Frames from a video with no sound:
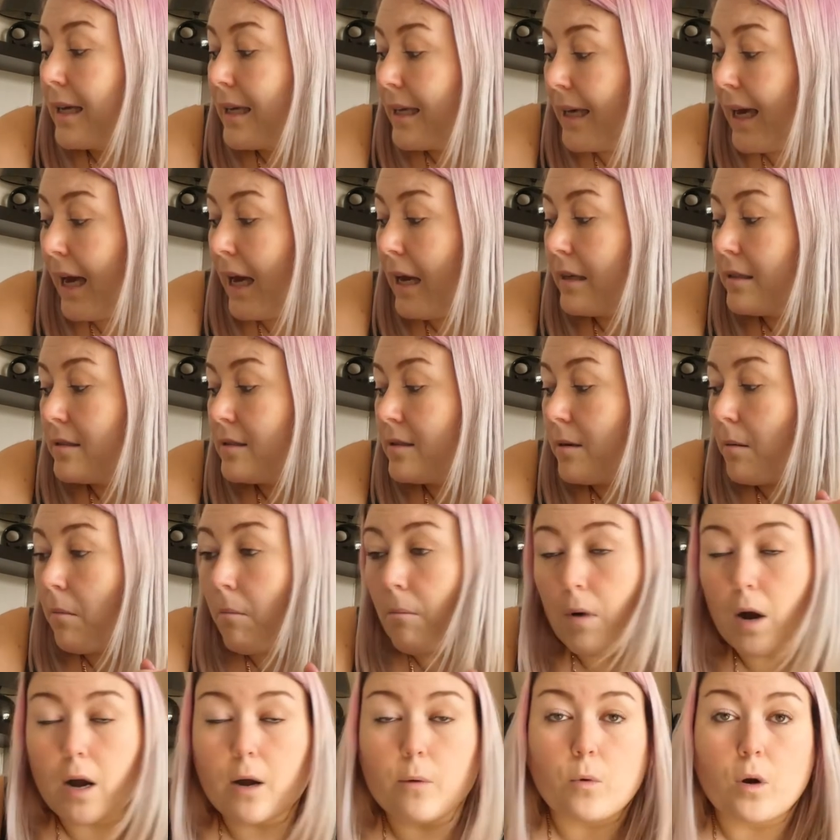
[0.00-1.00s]
get
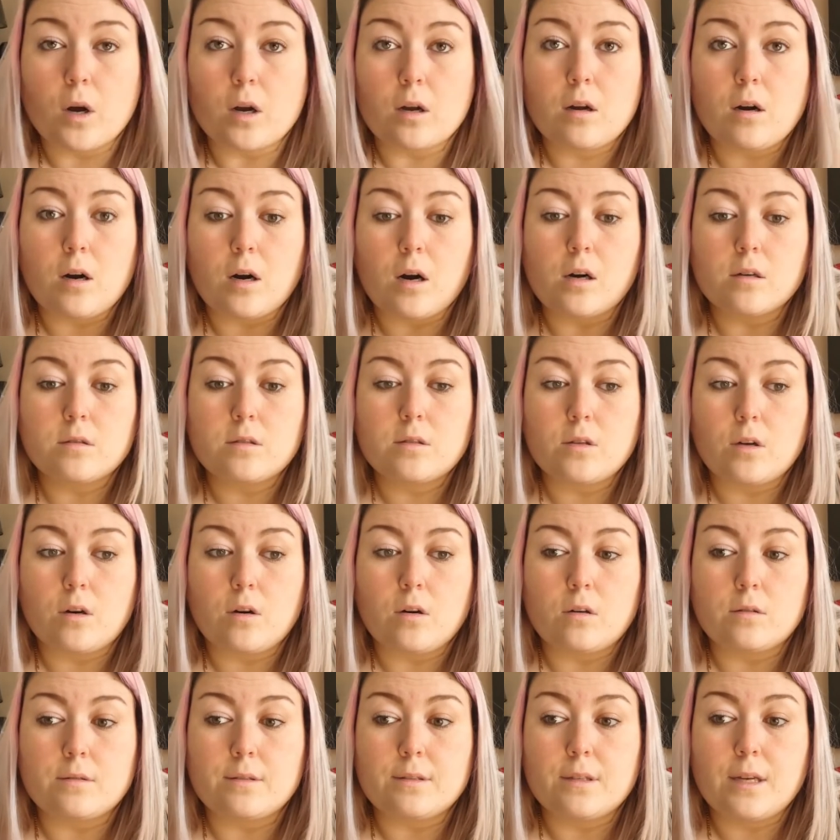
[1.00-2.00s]
my one cast
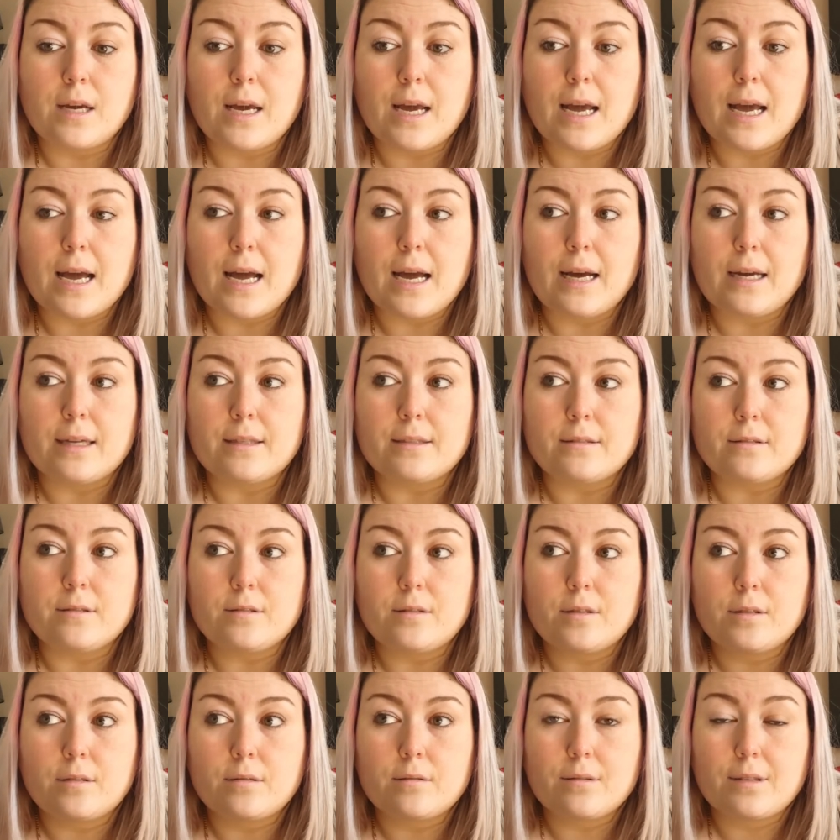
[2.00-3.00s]
on
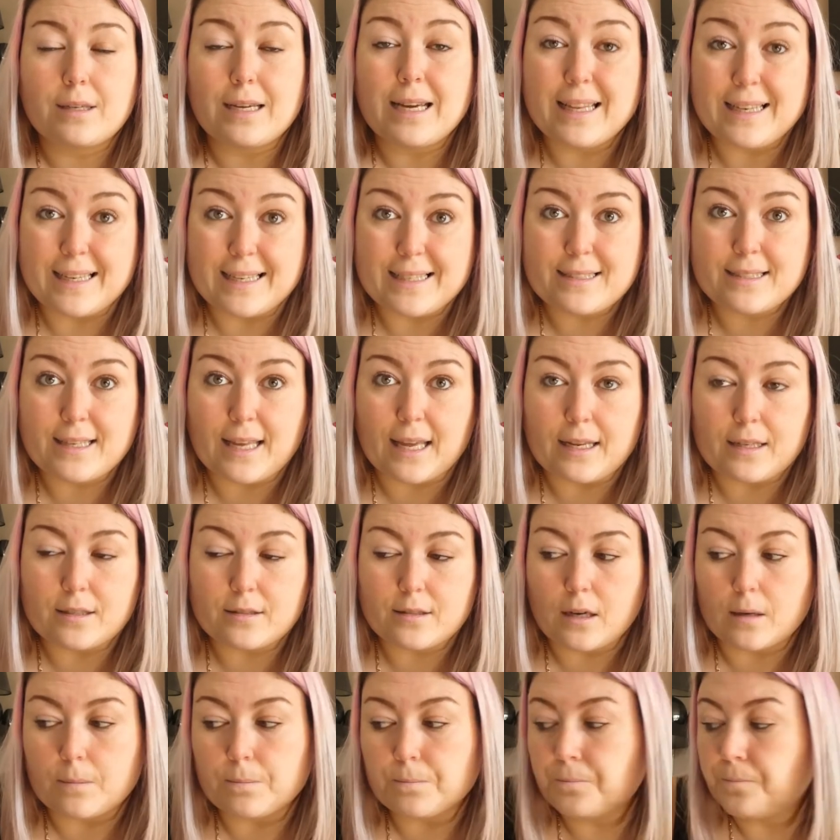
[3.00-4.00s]
and at least get it
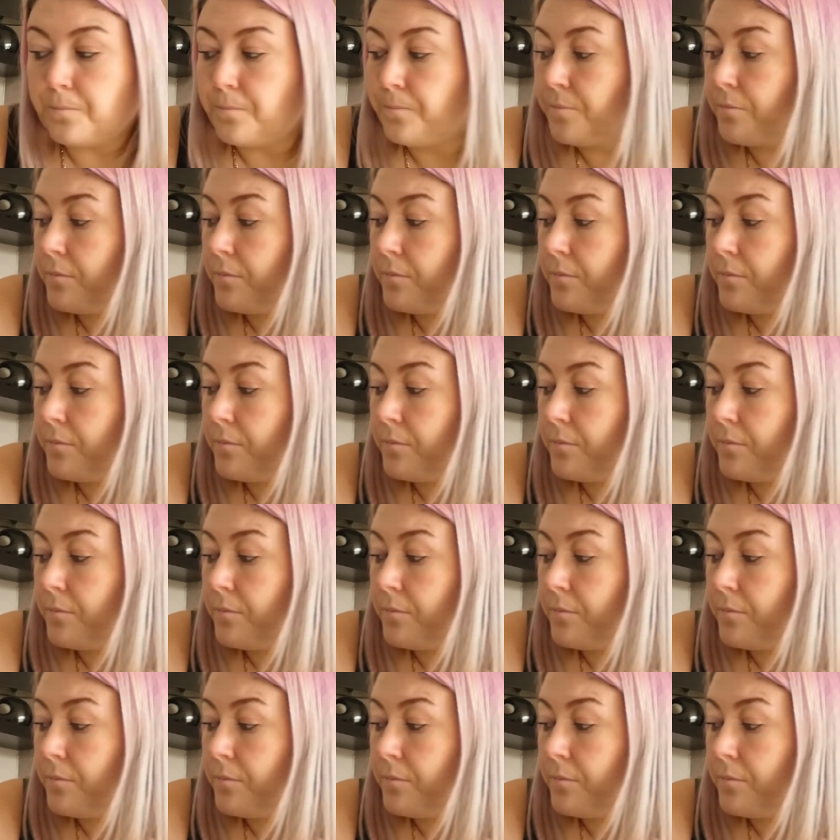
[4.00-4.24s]
done.